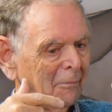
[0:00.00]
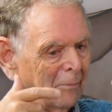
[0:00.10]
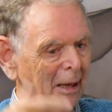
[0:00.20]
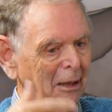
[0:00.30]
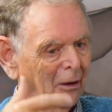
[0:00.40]

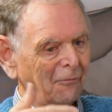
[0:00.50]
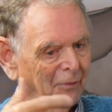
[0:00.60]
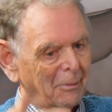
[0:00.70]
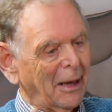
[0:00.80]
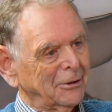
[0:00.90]
Many of
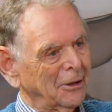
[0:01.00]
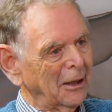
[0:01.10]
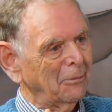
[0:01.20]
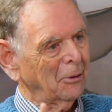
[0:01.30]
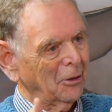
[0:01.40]
them
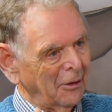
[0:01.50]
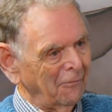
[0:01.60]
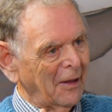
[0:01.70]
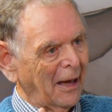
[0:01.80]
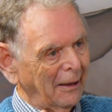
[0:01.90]
actually
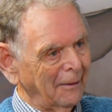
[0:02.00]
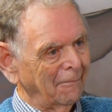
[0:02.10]
believe that.